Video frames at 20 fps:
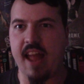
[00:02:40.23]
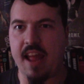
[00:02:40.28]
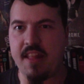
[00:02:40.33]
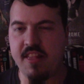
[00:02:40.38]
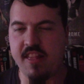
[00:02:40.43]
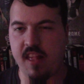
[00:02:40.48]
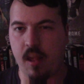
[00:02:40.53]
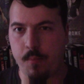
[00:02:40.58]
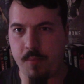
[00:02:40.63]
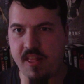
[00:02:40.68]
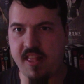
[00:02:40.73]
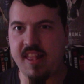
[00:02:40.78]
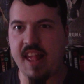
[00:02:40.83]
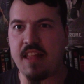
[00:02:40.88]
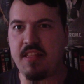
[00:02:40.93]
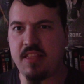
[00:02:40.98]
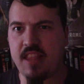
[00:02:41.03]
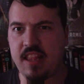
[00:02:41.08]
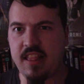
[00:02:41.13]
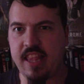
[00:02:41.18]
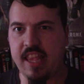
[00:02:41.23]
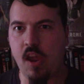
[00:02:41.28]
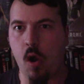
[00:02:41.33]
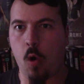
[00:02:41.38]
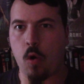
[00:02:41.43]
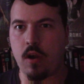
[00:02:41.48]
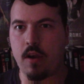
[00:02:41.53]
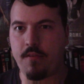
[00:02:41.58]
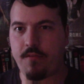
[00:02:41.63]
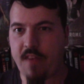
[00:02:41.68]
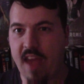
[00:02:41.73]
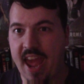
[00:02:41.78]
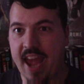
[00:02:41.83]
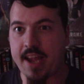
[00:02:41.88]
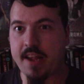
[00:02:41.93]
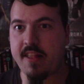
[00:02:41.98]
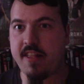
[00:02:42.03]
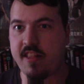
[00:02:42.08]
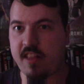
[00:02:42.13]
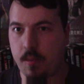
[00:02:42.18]
ends up sending the
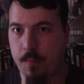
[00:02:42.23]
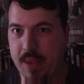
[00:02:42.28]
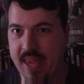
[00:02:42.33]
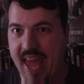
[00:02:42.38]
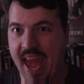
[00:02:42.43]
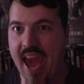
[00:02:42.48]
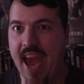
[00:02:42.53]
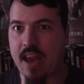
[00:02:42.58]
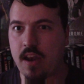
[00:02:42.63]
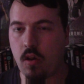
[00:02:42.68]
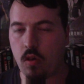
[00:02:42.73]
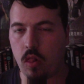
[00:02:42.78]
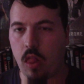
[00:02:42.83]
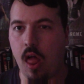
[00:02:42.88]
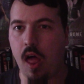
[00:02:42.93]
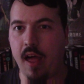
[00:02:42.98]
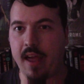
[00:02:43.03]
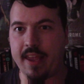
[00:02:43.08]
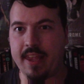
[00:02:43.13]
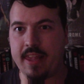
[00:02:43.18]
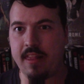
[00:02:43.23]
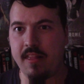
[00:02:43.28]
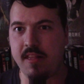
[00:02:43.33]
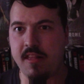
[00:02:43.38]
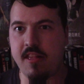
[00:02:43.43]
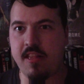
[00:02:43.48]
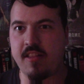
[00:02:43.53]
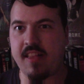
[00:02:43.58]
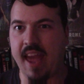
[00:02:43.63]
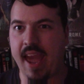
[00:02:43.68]
artifacts to be analyzed,